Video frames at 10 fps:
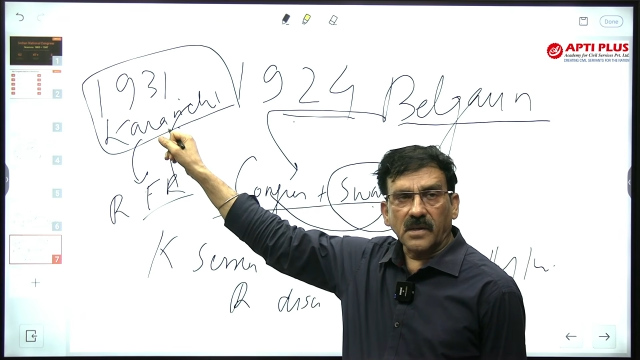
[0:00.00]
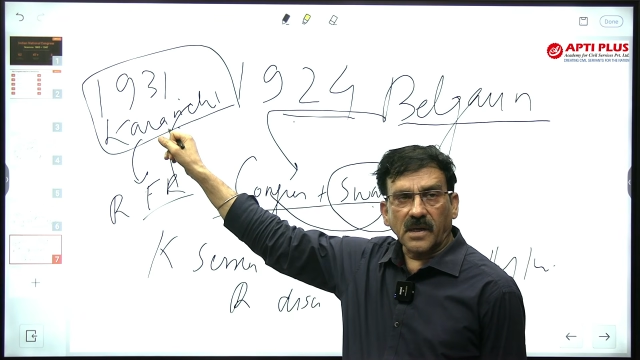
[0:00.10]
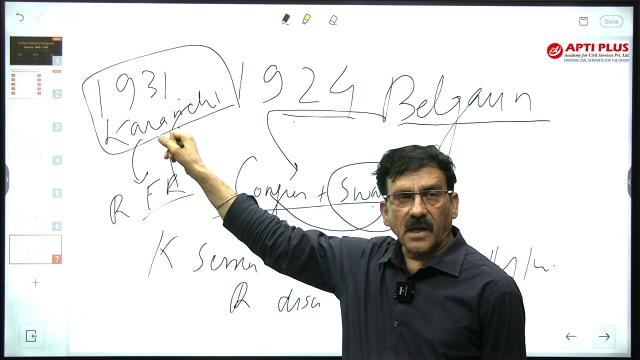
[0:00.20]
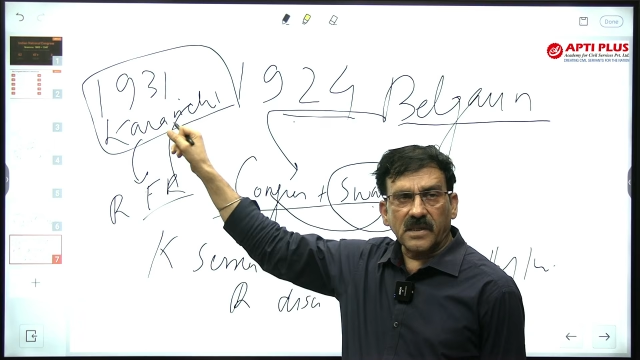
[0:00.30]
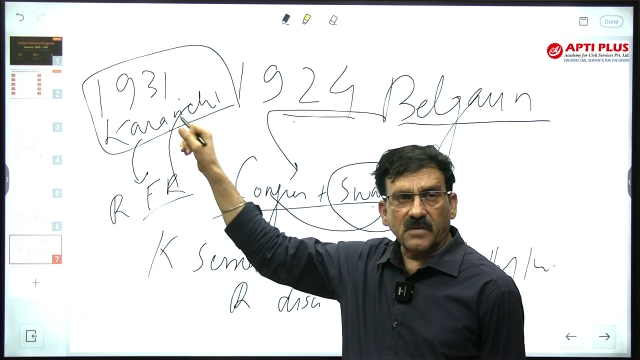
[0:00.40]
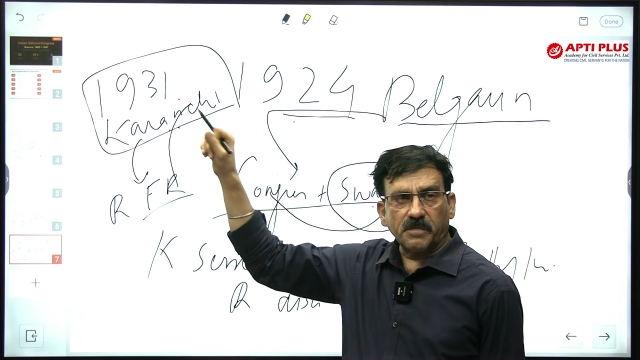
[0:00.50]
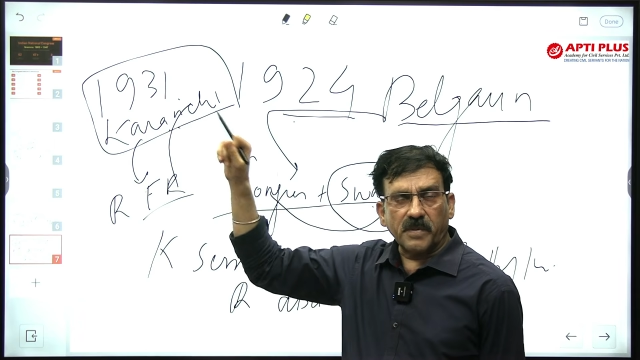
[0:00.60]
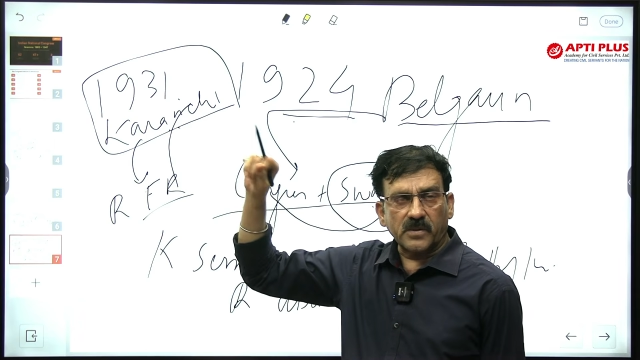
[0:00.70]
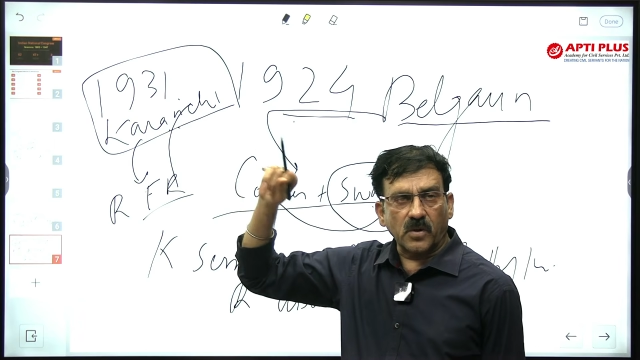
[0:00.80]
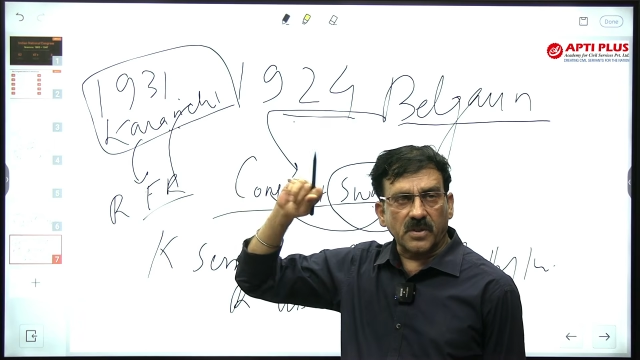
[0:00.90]
Gandhi in
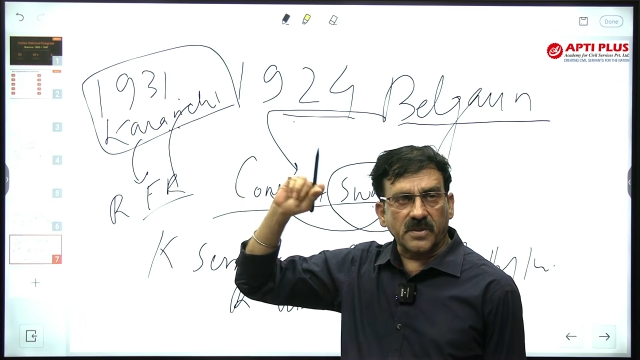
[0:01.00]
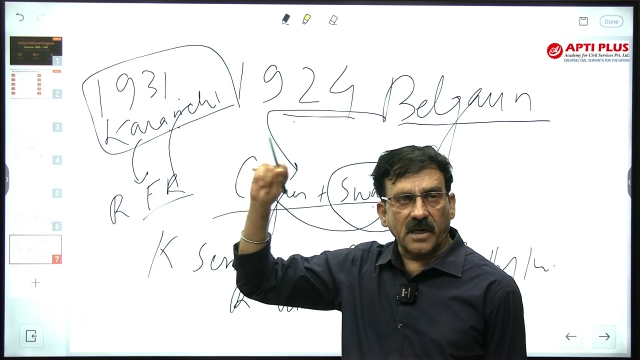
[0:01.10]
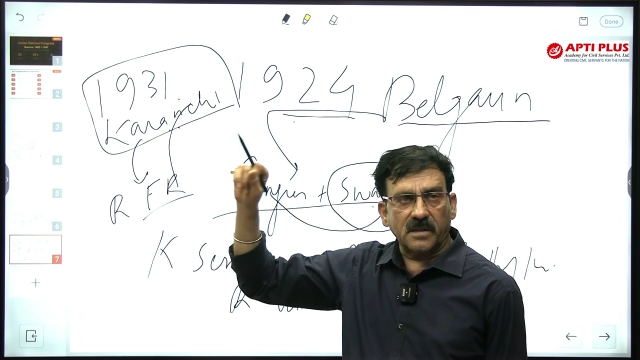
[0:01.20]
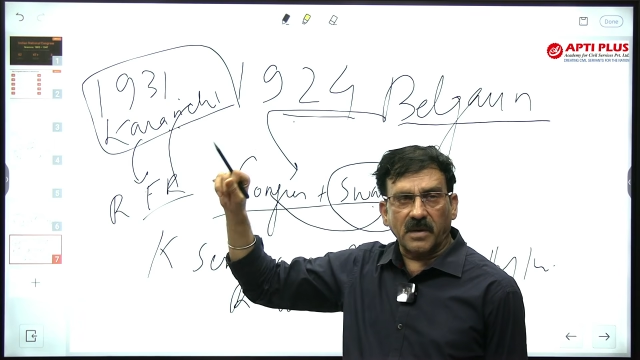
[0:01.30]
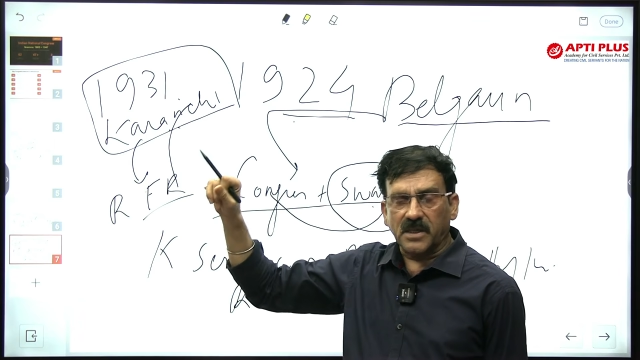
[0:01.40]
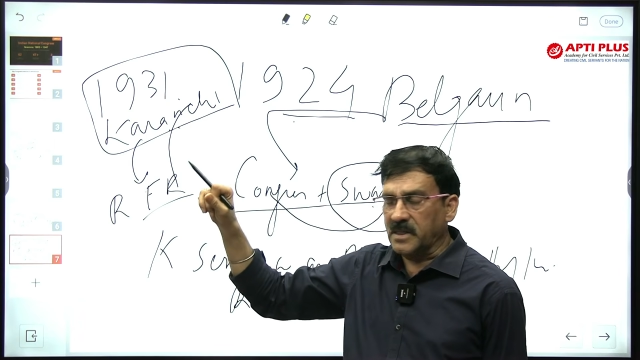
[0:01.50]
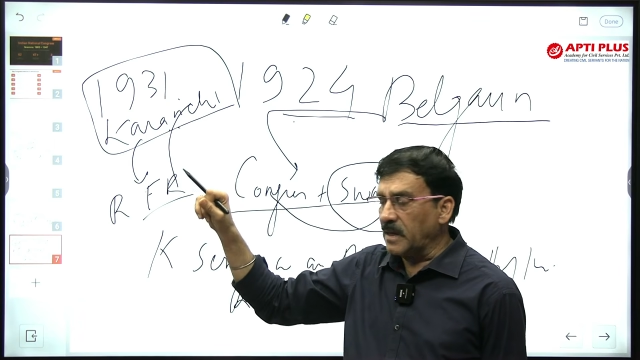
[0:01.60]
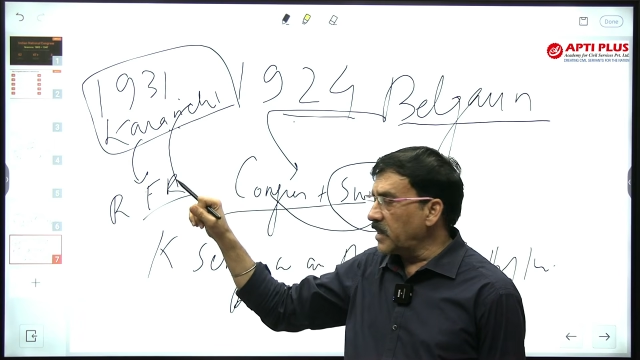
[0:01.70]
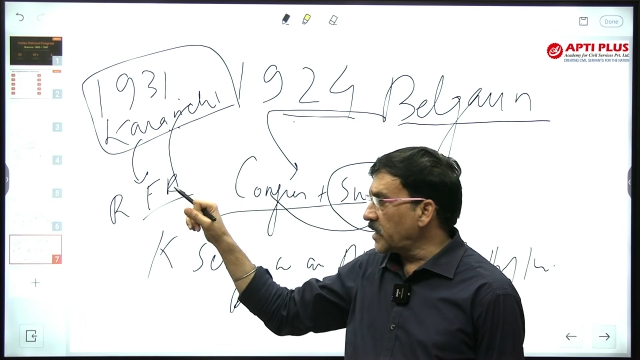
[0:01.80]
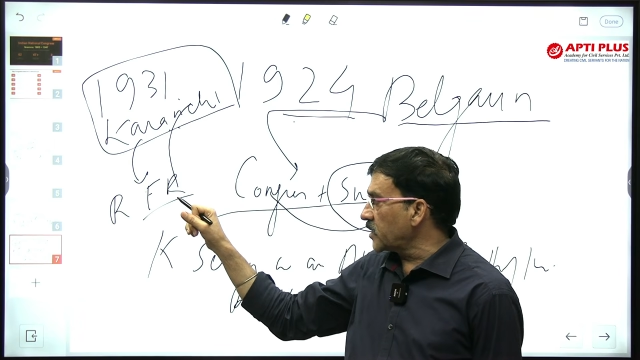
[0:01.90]
fact got signed, but
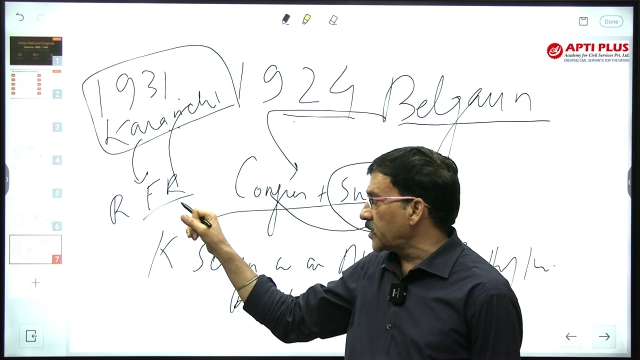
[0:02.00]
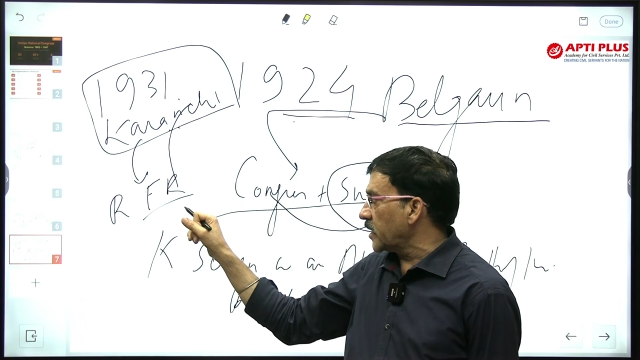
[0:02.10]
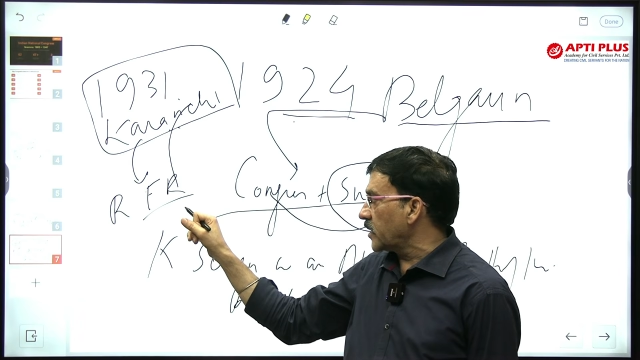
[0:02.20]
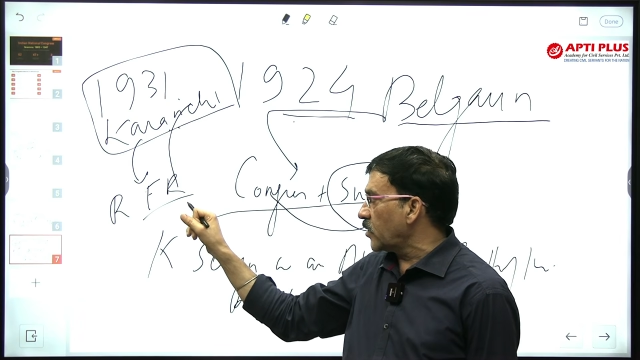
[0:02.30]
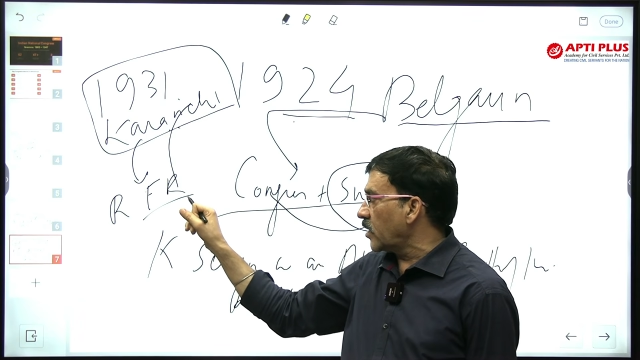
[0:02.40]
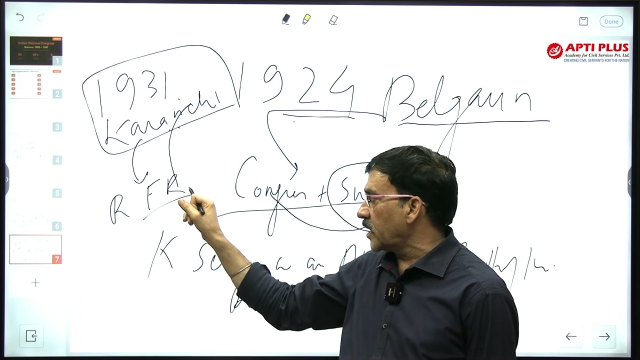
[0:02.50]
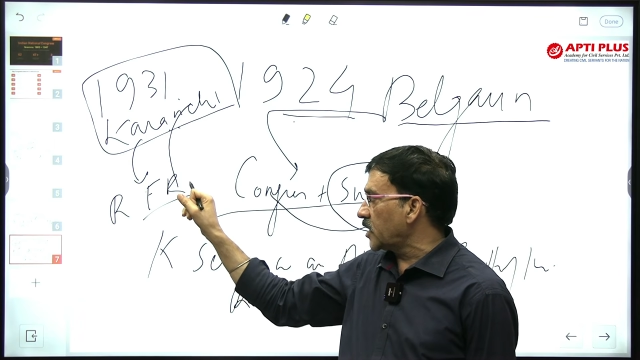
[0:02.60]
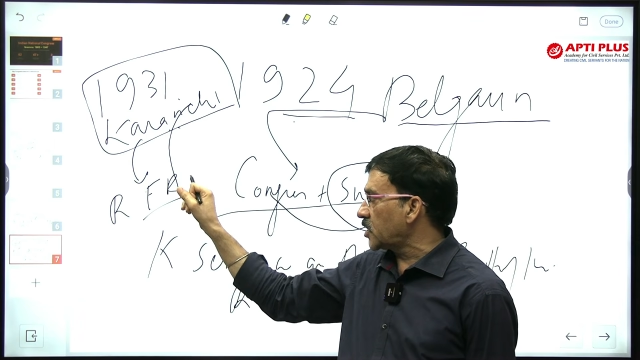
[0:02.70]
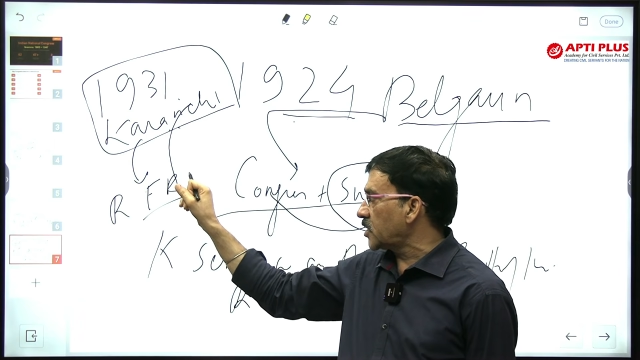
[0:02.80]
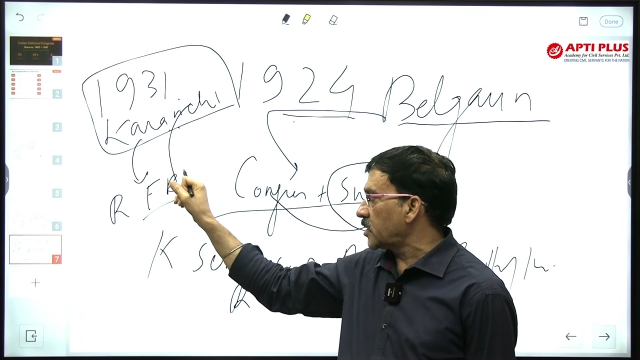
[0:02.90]
simultaneously
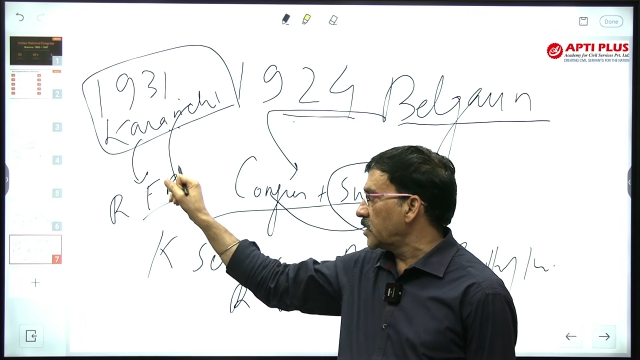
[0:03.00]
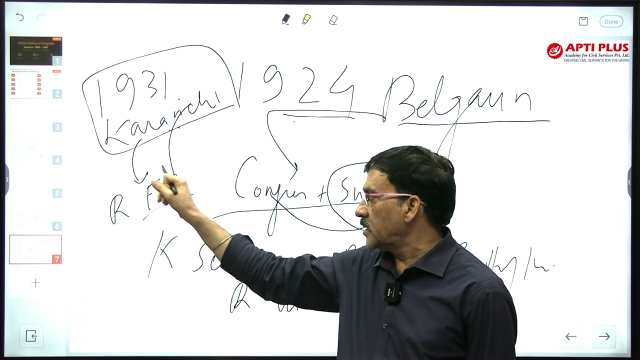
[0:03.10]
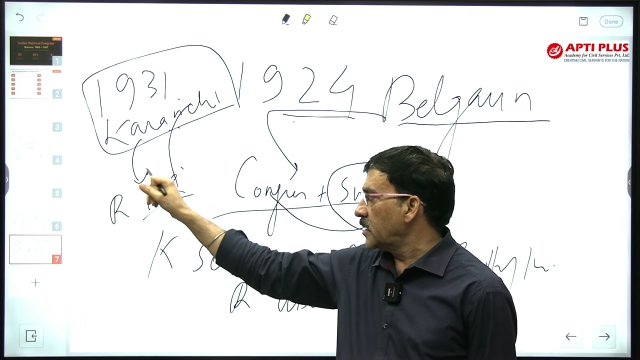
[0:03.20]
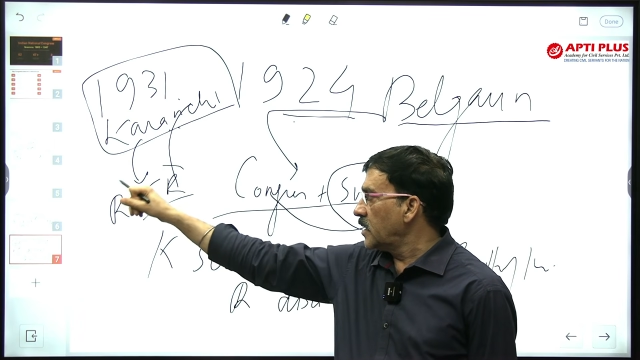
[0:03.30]
Congress